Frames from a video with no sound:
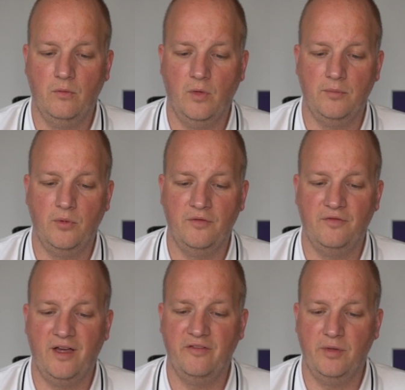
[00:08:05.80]

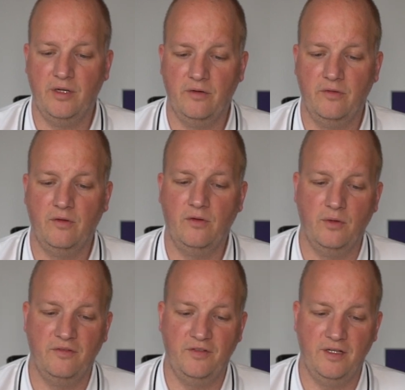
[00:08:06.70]
1.5 meters to
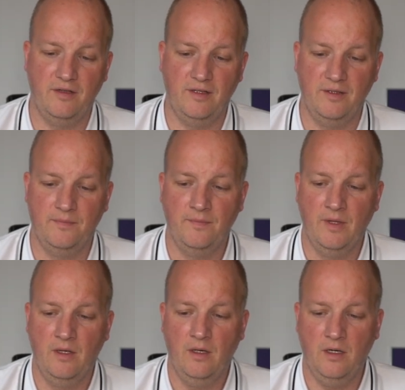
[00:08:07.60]
infinity.
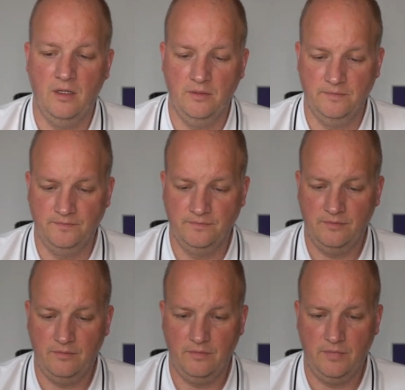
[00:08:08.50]

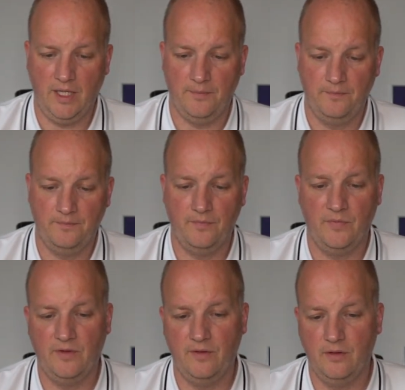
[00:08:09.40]
Yeah,
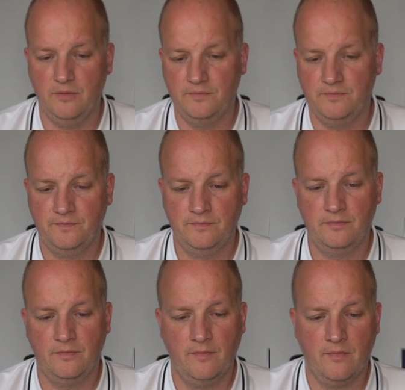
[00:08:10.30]
so
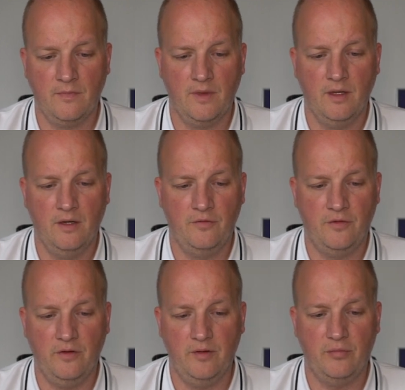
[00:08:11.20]

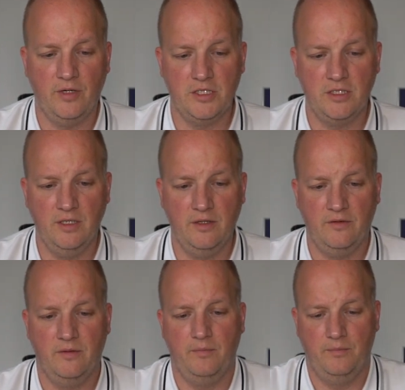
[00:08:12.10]
first impression
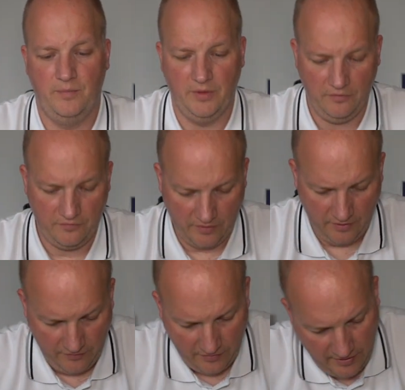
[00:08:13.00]
is built
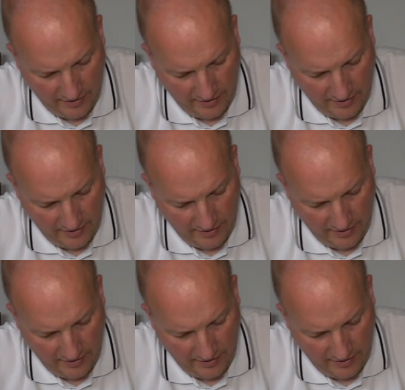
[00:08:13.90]
very